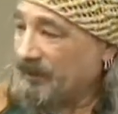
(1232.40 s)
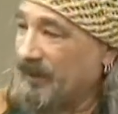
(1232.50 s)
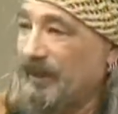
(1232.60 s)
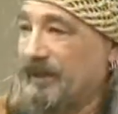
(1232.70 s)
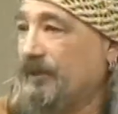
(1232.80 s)
for
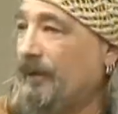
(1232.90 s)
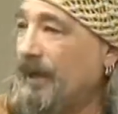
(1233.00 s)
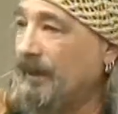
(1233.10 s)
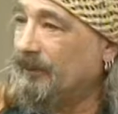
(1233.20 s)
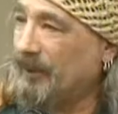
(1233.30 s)
you, it's
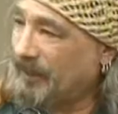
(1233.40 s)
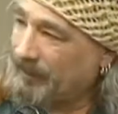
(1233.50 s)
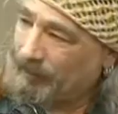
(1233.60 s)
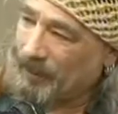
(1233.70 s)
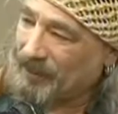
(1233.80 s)
great, and when
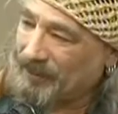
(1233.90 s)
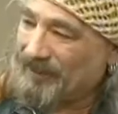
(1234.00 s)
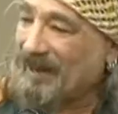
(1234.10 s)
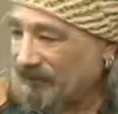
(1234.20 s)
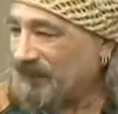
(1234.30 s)
it when you're
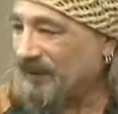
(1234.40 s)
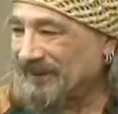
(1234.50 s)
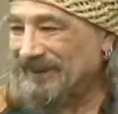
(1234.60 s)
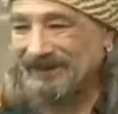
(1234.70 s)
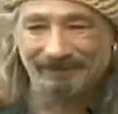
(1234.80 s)
not
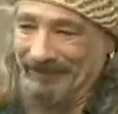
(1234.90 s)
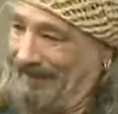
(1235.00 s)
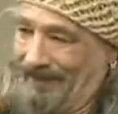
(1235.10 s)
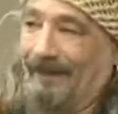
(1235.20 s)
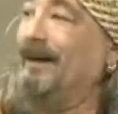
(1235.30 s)
feeling it,
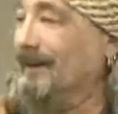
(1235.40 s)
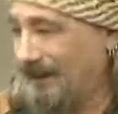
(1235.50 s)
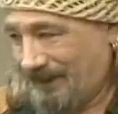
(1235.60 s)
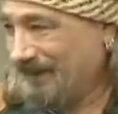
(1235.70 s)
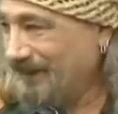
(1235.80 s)
it
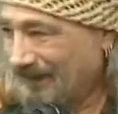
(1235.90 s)
sucks.